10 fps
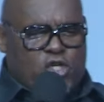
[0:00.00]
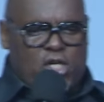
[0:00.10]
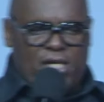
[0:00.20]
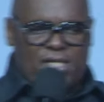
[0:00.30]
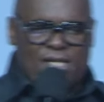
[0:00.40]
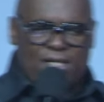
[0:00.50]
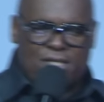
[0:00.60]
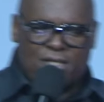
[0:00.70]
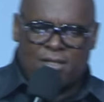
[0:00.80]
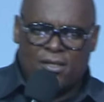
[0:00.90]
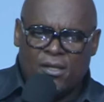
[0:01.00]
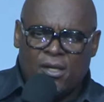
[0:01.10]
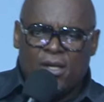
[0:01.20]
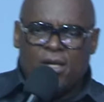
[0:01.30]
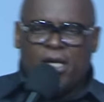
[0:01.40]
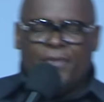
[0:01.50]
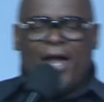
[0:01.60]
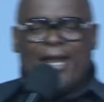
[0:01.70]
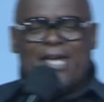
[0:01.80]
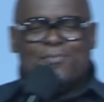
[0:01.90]
Jesus. In
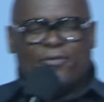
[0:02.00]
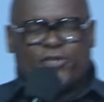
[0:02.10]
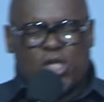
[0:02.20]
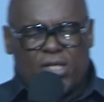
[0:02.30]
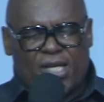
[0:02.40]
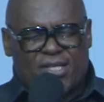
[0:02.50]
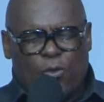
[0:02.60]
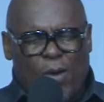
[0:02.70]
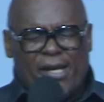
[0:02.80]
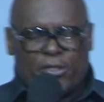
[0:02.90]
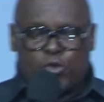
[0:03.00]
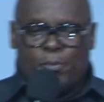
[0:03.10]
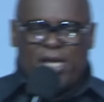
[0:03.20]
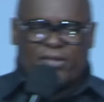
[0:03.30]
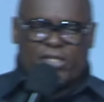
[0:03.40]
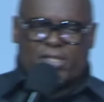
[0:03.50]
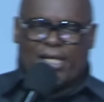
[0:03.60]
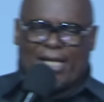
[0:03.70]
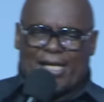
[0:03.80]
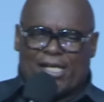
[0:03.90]
the name of Jesus. I want us to make this
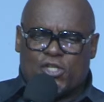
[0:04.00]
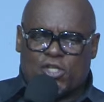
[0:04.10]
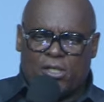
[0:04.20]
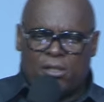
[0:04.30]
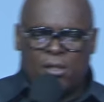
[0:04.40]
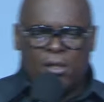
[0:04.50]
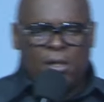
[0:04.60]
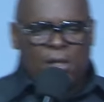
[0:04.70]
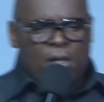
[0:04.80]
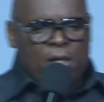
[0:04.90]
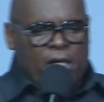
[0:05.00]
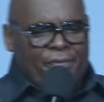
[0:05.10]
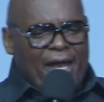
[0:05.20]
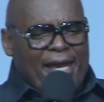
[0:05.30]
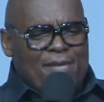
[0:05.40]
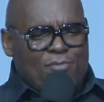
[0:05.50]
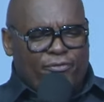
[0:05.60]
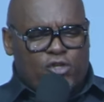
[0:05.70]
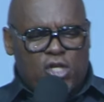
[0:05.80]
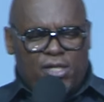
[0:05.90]
declaration. In the name
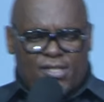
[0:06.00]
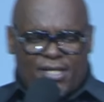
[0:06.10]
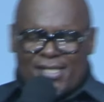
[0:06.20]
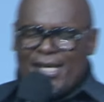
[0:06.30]
of Jesus.